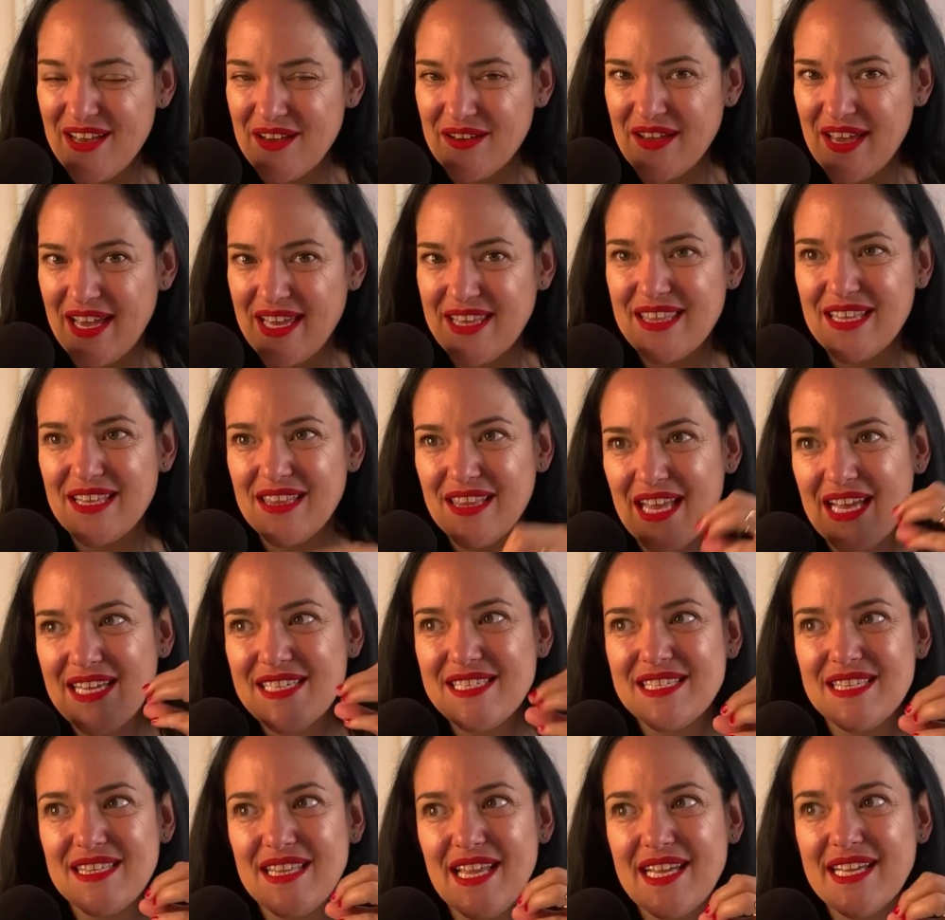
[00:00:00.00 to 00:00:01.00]
Okay, the
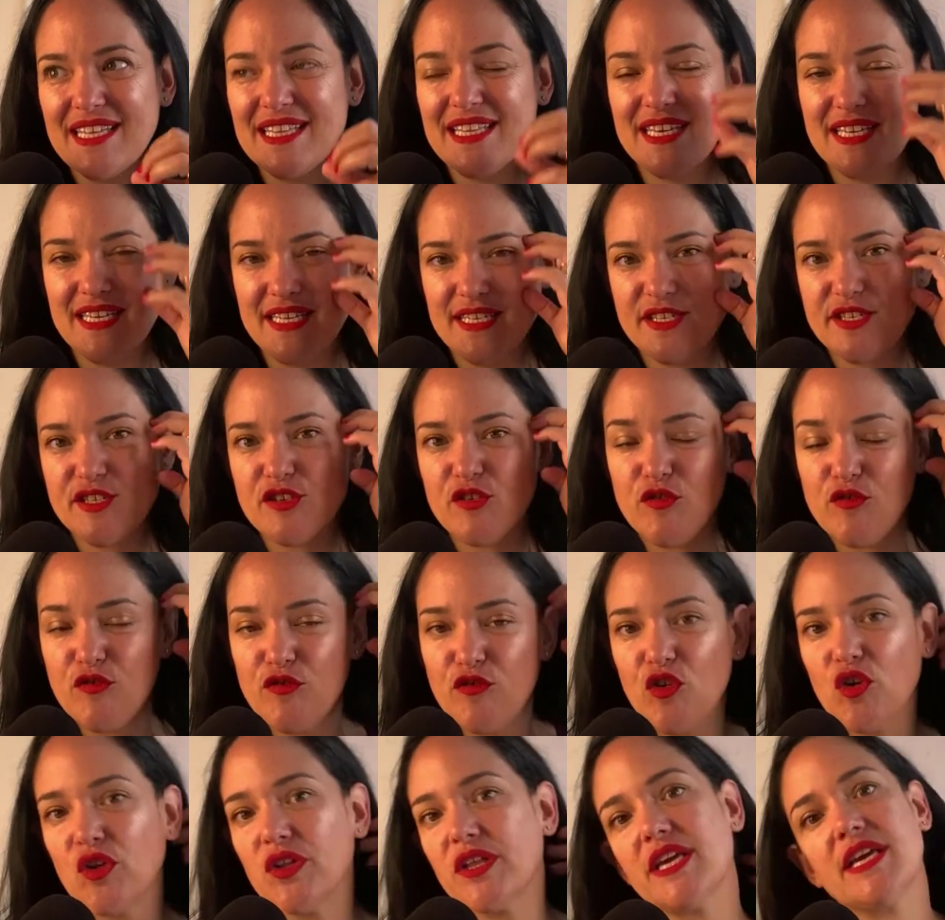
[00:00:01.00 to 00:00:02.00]
less likely it is to
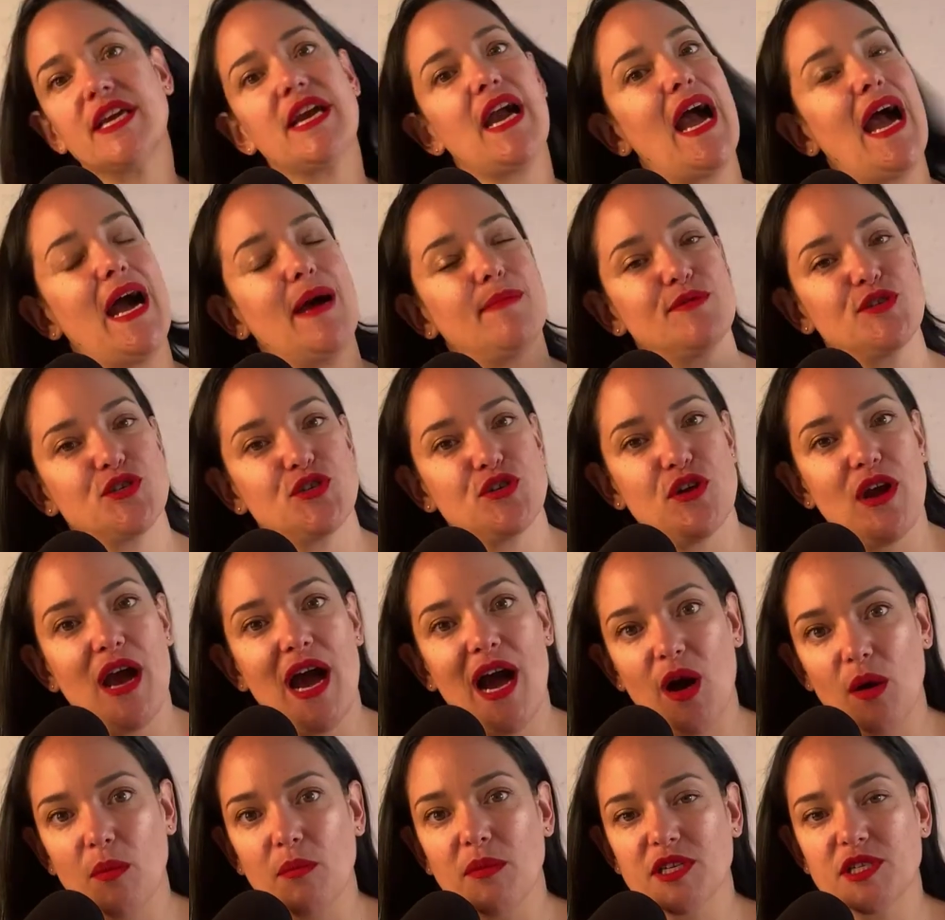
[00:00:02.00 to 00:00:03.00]
fully capture
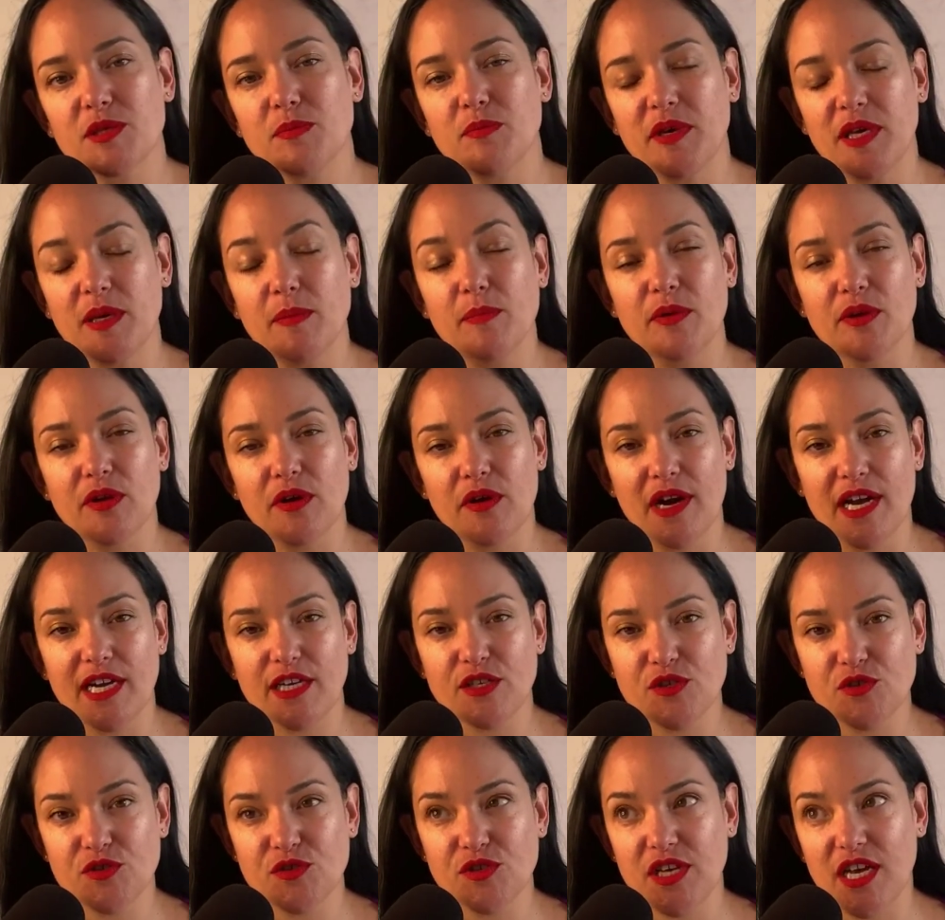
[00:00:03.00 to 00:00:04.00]
how much people are
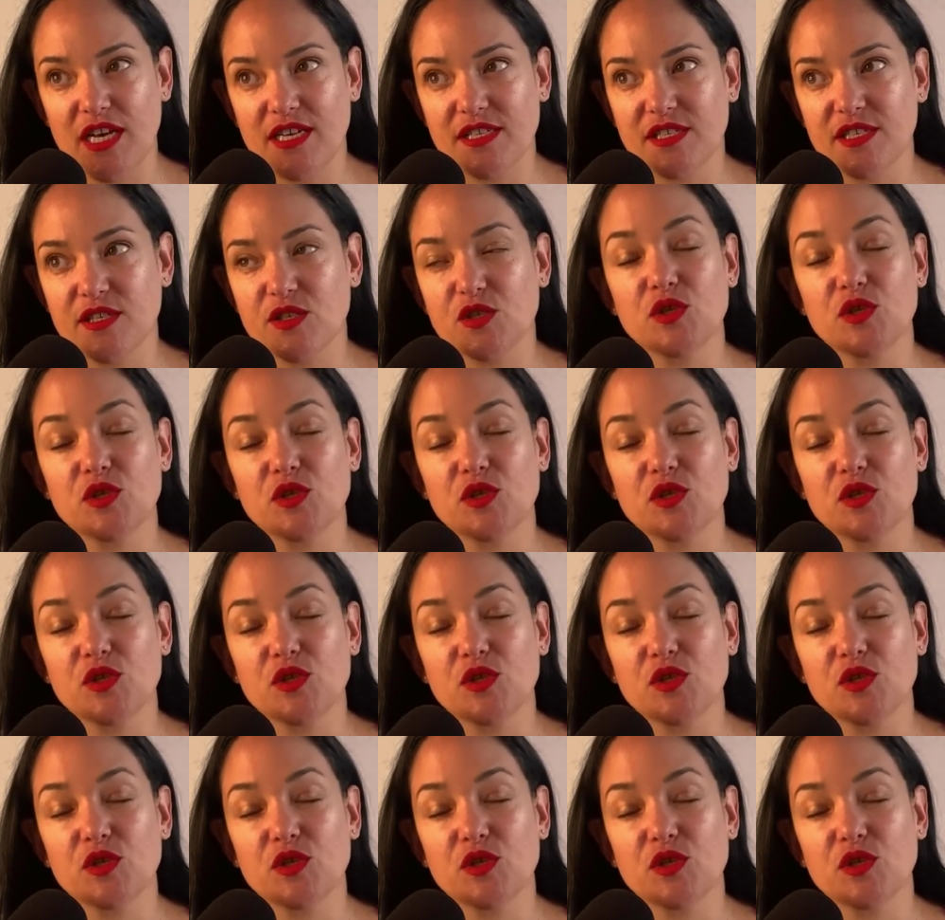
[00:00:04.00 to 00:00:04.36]
exercising.